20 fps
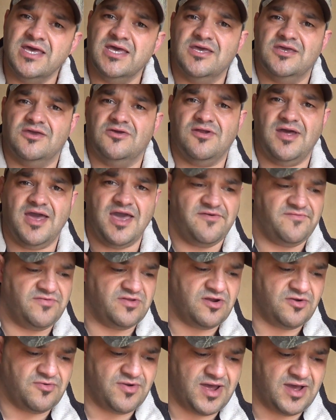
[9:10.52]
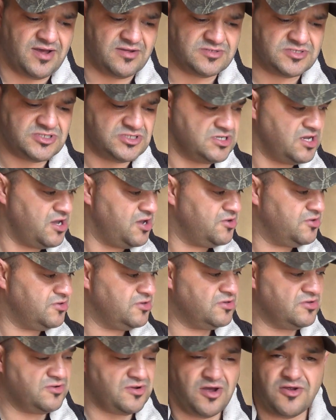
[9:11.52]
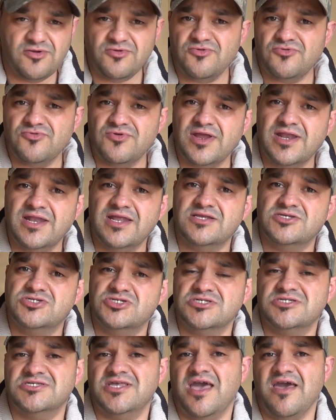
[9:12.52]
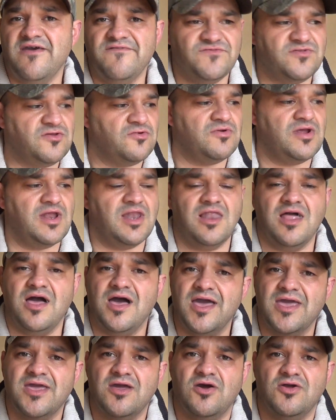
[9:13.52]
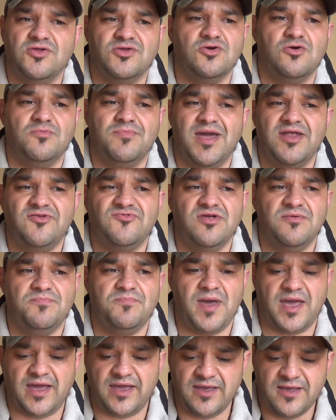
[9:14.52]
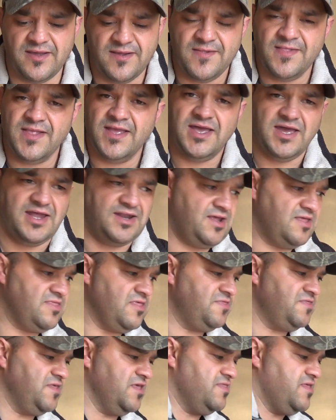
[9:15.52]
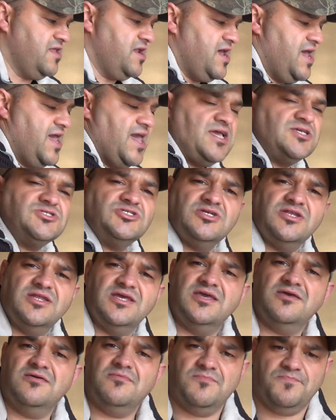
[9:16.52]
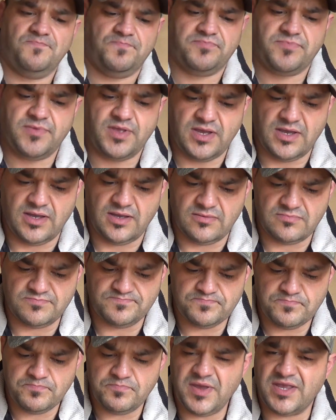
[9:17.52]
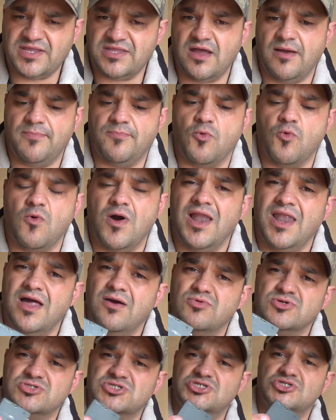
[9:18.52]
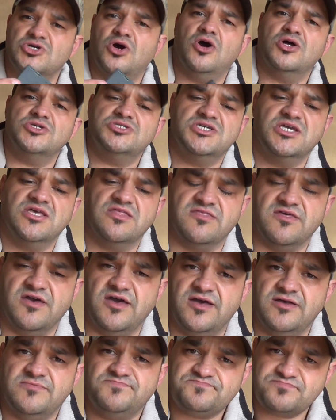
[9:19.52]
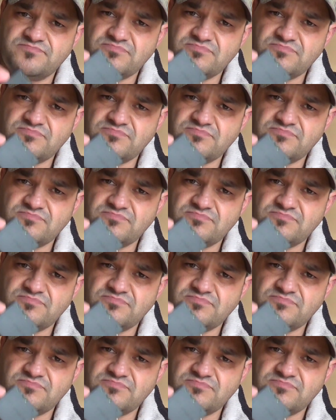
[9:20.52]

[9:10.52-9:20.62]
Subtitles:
you know, have it around, so you don't really just have to rely on your battery pack. Another thing that I actually picked up while I was charging the